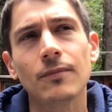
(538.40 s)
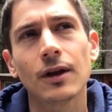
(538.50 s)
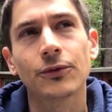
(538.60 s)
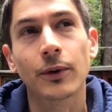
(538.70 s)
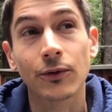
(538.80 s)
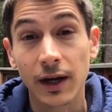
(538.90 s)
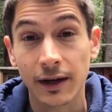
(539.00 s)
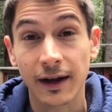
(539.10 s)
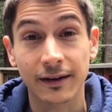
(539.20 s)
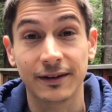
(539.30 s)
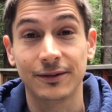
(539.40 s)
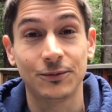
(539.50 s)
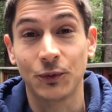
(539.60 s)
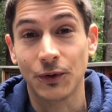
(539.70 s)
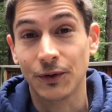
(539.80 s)
So I reconnected
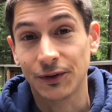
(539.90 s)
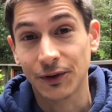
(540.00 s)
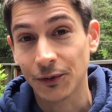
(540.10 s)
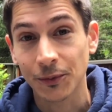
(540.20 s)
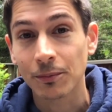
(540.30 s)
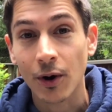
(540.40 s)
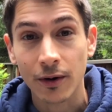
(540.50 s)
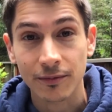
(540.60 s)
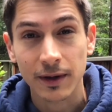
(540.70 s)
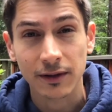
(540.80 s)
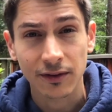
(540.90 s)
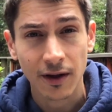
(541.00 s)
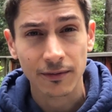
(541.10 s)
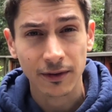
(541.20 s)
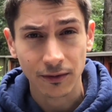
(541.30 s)
with this other part of
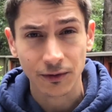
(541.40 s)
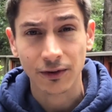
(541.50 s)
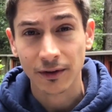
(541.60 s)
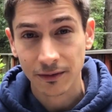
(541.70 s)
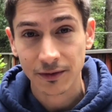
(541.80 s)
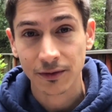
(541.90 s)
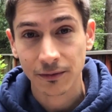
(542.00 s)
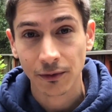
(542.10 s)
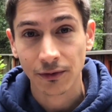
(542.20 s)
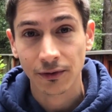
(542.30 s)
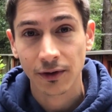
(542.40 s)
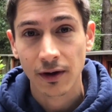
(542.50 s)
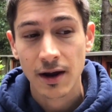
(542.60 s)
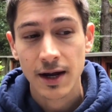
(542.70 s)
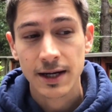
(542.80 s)
myself as a result of this first
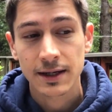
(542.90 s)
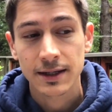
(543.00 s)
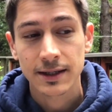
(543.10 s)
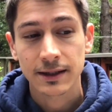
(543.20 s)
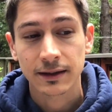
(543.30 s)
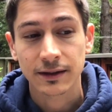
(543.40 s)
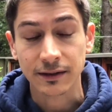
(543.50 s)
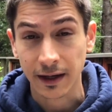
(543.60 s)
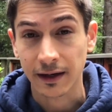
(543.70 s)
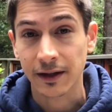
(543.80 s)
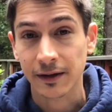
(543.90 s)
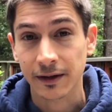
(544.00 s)
psychedelic